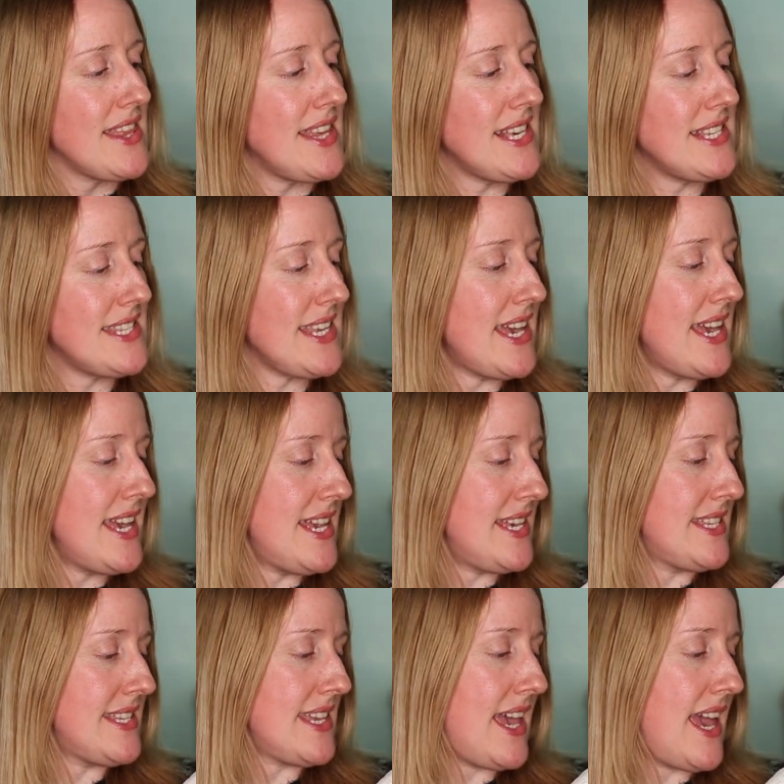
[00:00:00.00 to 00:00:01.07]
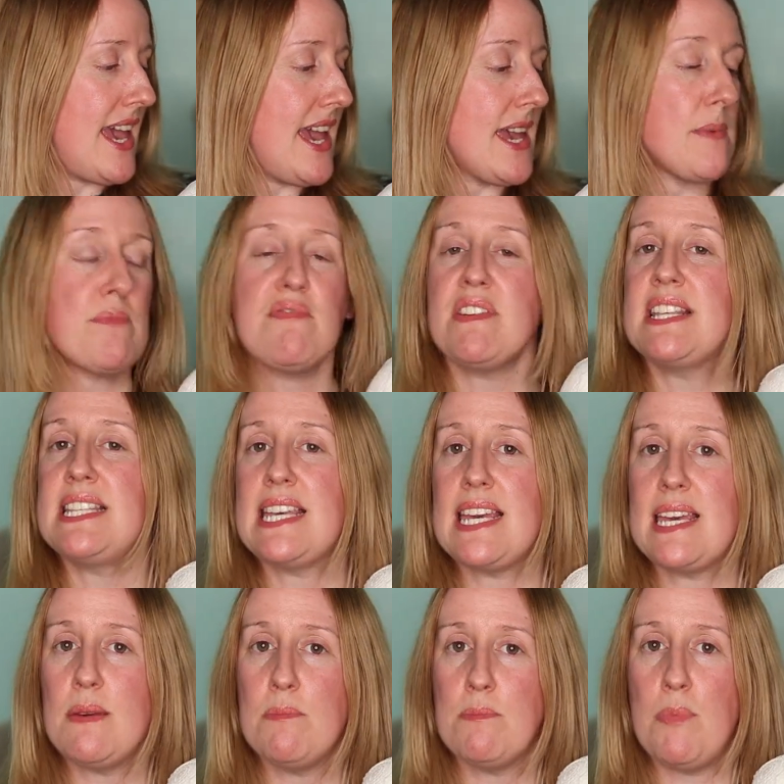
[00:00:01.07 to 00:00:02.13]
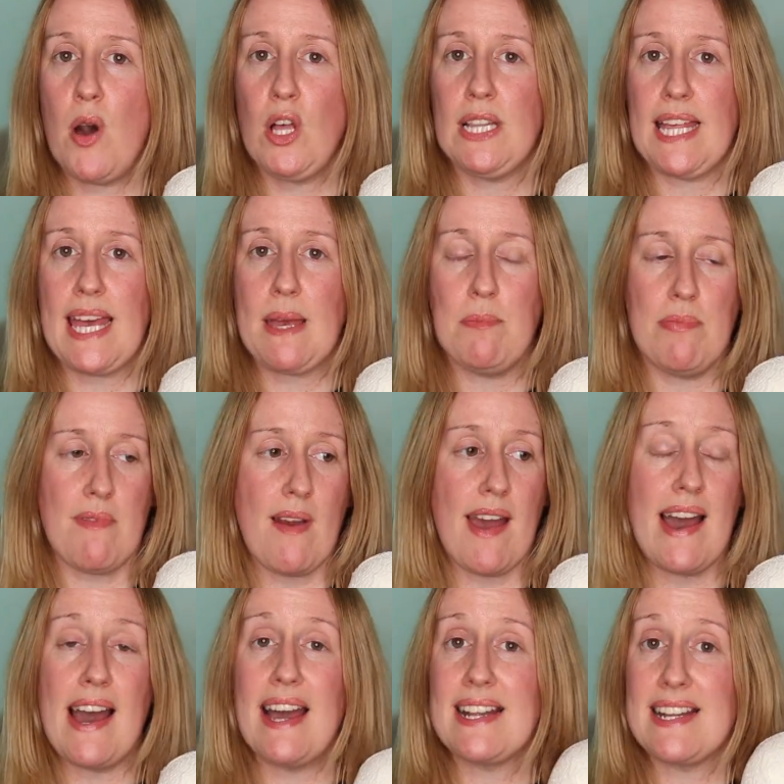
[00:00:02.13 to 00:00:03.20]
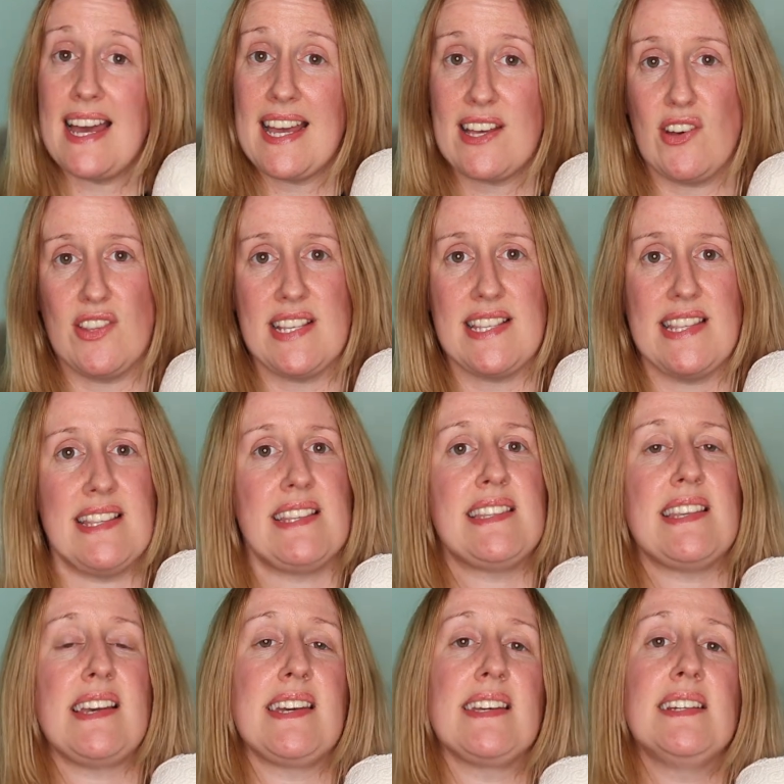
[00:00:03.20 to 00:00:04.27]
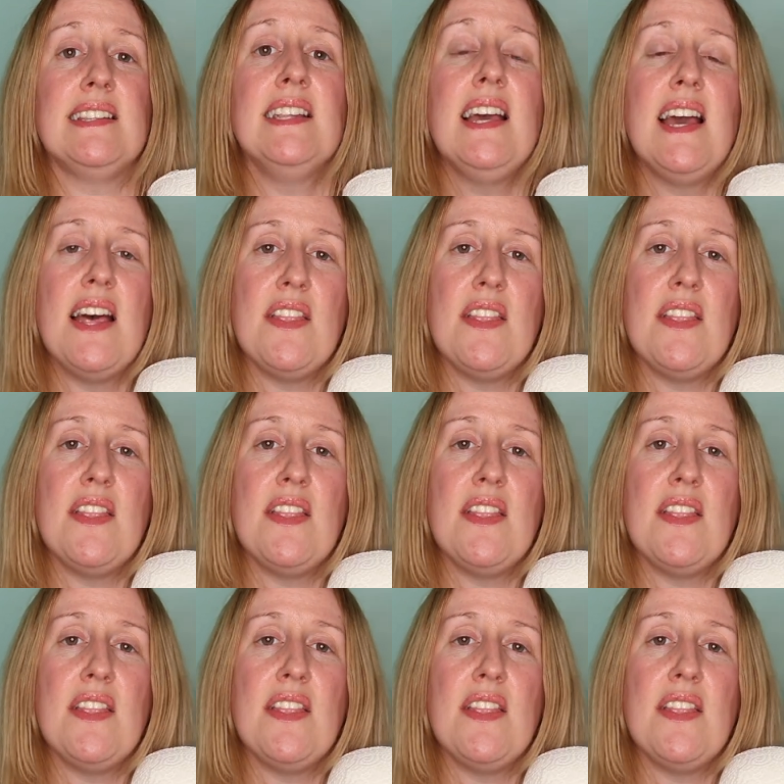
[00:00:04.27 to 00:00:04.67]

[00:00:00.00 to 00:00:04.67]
This is a Pretty Polly bra and I got this in the sale.